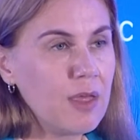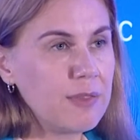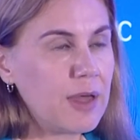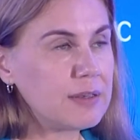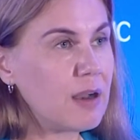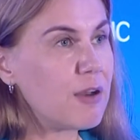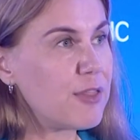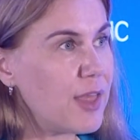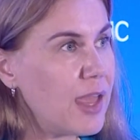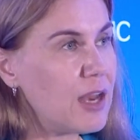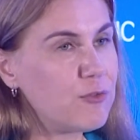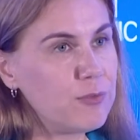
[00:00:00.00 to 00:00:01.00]
that are
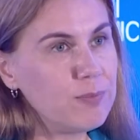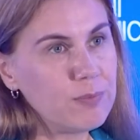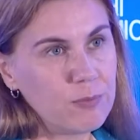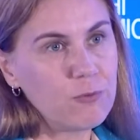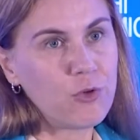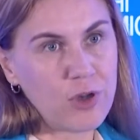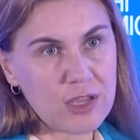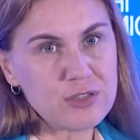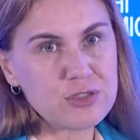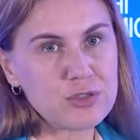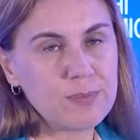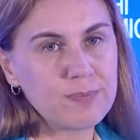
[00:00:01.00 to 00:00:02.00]
there for
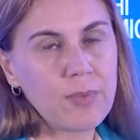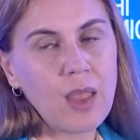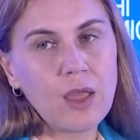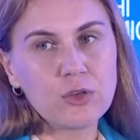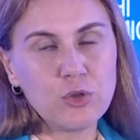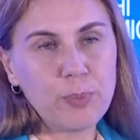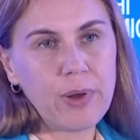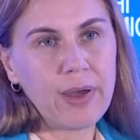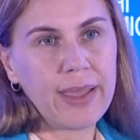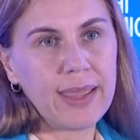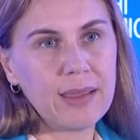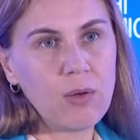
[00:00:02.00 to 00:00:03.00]
us to
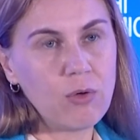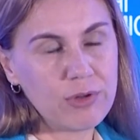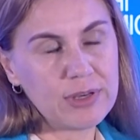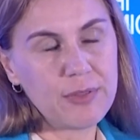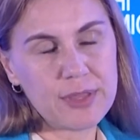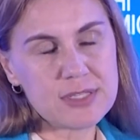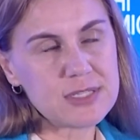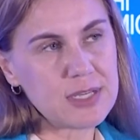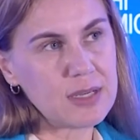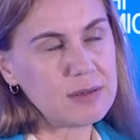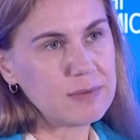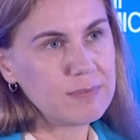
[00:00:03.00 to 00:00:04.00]
buy already this
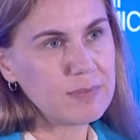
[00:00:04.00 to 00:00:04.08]
year.